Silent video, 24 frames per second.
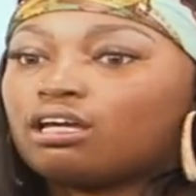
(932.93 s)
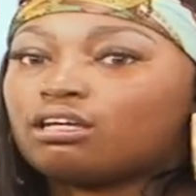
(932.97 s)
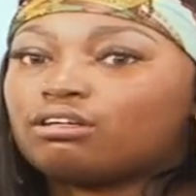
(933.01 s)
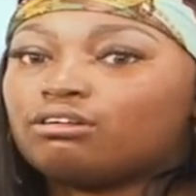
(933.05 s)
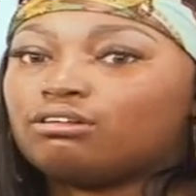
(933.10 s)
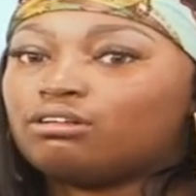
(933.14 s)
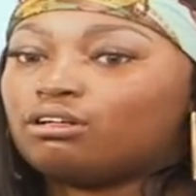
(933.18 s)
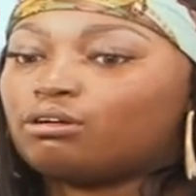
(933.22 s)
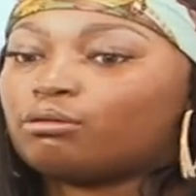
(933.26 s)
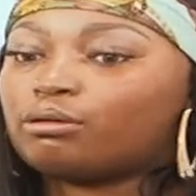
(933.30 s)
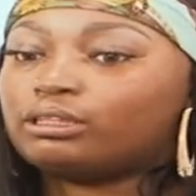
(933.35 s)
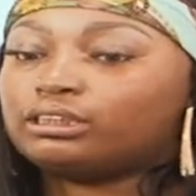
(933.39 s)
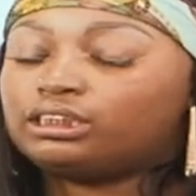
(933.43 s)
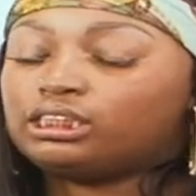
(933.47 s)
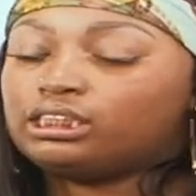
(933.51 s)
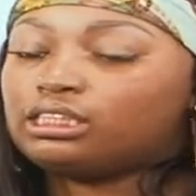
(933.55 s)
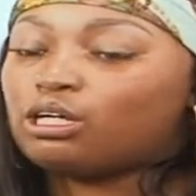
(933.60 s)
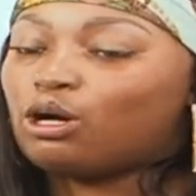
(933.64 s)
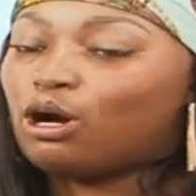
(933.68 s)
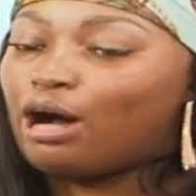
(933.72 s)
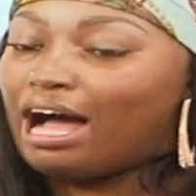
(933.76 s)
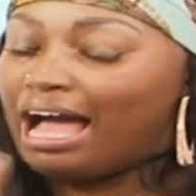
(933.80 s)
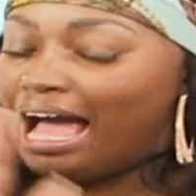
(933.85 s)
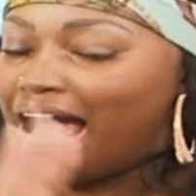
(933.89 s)
you know, because
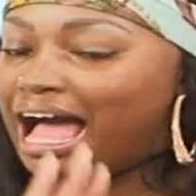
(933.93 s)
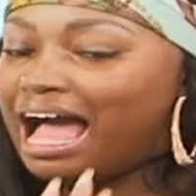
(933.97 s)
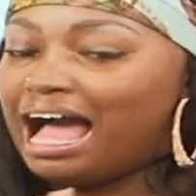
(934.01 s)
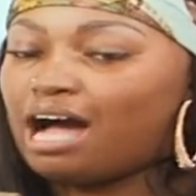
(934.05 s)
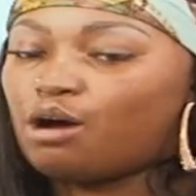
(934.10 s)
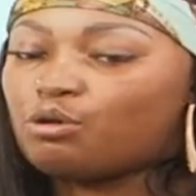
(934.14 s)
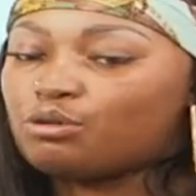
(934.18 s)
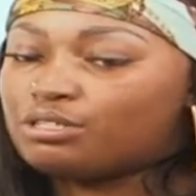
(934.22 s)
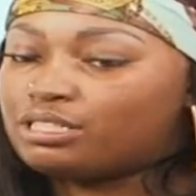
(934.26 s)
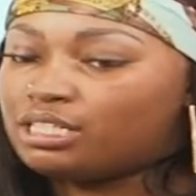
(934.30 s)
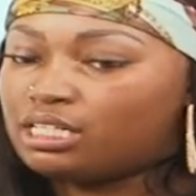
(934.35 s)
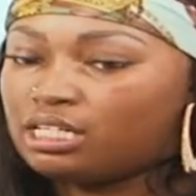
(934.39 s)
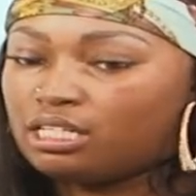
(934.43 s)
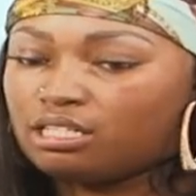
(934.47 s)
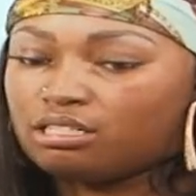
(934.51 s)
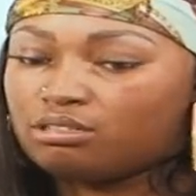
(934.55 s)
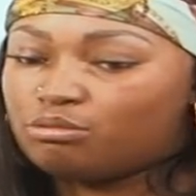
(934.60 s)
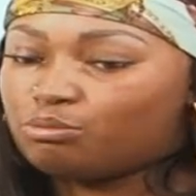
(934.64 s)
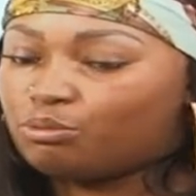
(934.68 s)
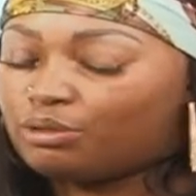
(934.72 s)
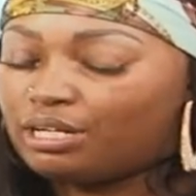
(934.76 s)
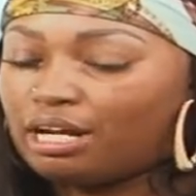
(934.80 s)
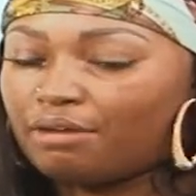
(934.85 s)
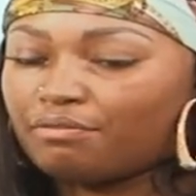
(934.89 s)
she outdid
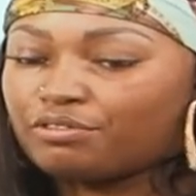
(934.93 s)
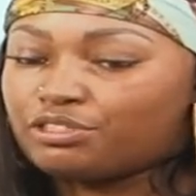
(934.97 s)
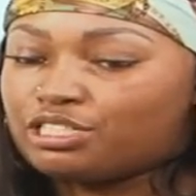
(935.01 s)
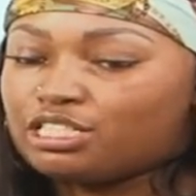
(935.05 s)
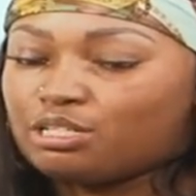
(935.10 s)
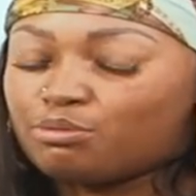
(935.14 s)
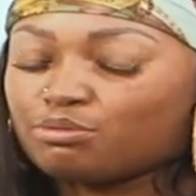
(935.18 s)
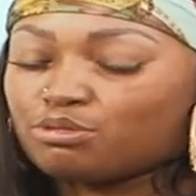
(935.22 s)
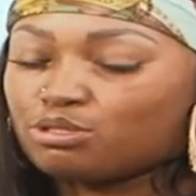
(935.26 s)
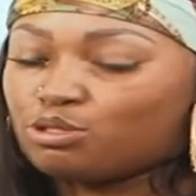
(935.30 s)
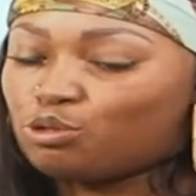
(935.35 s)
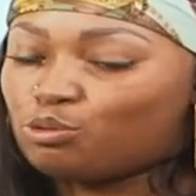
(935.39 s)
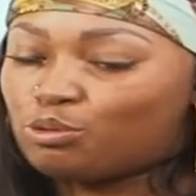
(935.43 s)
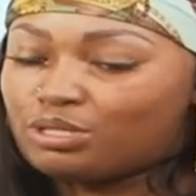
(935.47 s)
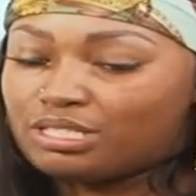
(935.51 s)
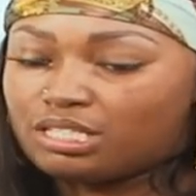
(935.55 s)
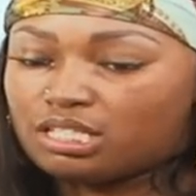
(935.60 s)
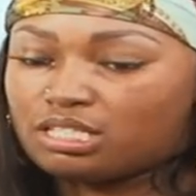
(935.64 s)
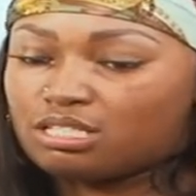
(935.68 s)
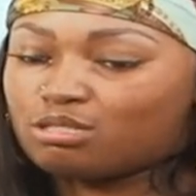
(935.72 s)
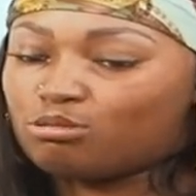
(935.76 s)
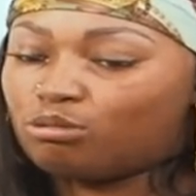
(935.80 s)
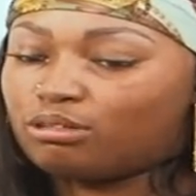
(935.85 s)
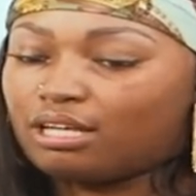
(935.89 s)
whatever she was doing
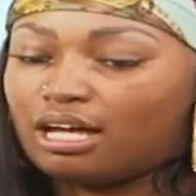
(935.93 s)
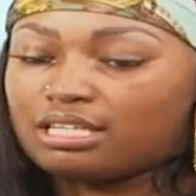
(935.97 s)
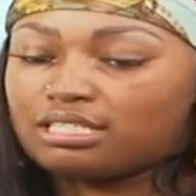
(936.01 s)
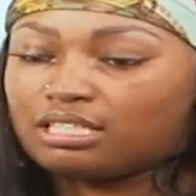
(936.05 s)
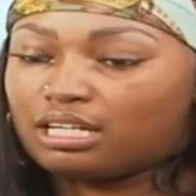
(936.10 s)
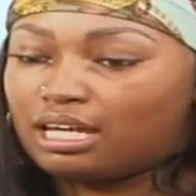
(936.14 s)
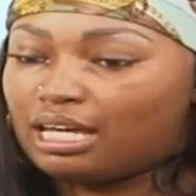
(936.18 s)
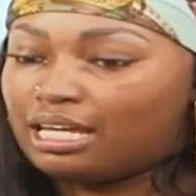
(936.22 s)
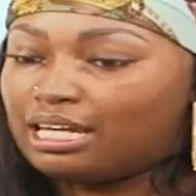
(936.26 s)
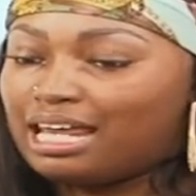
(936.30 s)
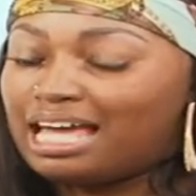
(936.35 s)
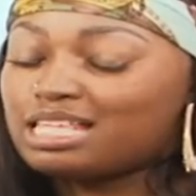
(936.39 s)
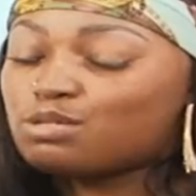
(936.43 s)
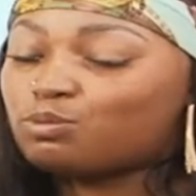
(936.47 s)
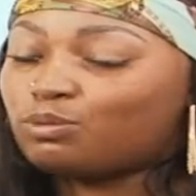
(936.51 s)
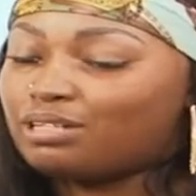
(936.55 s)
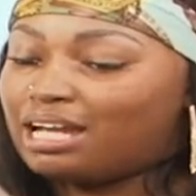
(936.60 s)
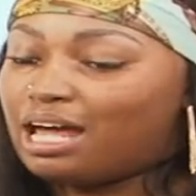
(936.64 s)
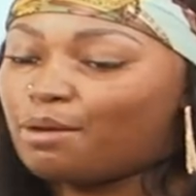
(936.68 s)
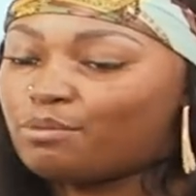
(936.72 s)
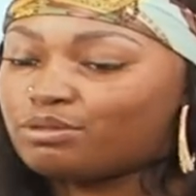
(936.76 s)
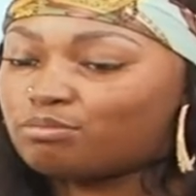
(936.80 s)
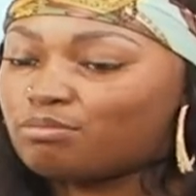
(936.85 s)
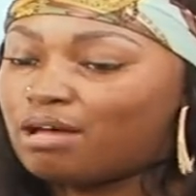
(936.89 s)
since 2008. That's when
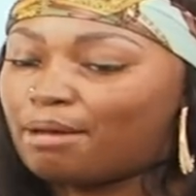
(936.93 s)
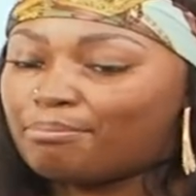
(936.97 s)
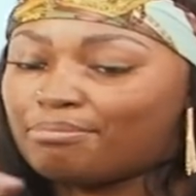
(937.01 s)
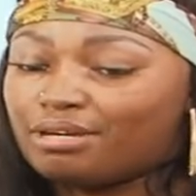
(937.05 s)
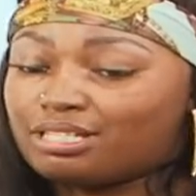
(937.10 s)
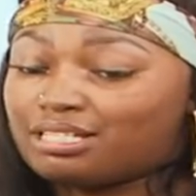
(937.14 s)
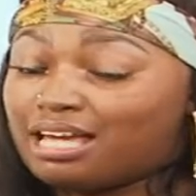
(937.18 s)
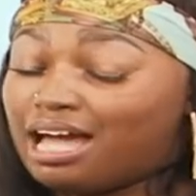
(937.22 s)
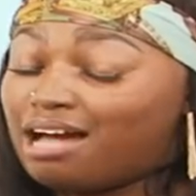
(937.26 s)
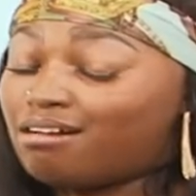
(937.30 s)
that was my bitch.